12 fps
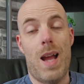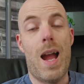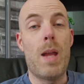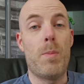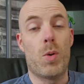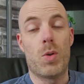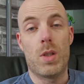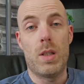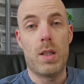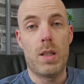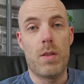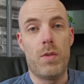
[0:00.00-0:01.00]
I personally
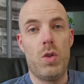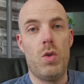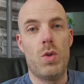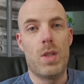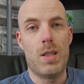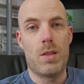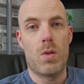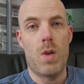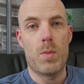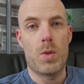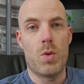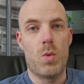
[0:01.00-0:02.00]
think if you use
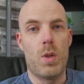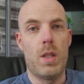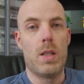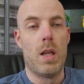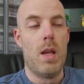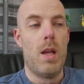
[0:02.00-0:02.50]
Instagram stories,